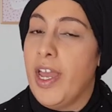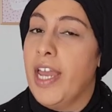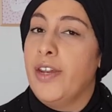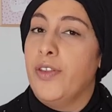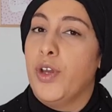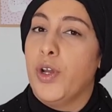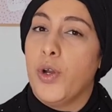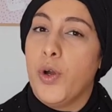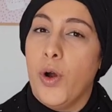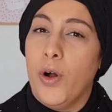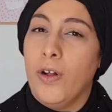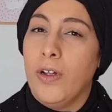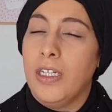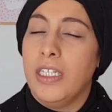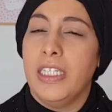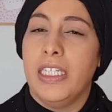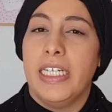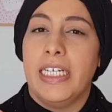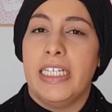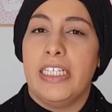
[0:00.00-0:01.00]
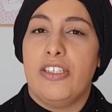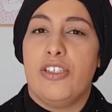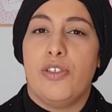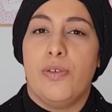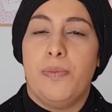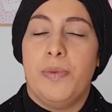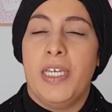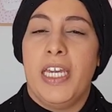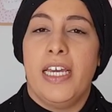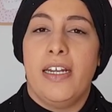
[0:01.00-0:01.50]
And the goal is
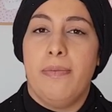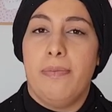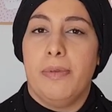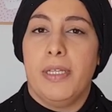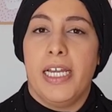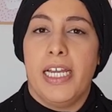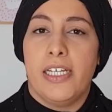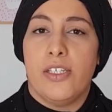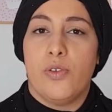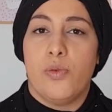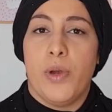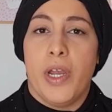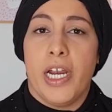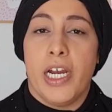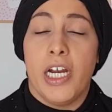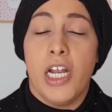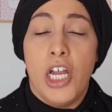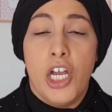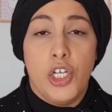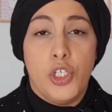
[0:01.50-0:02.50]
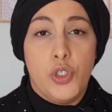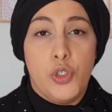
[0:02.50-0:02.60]
to be at a place where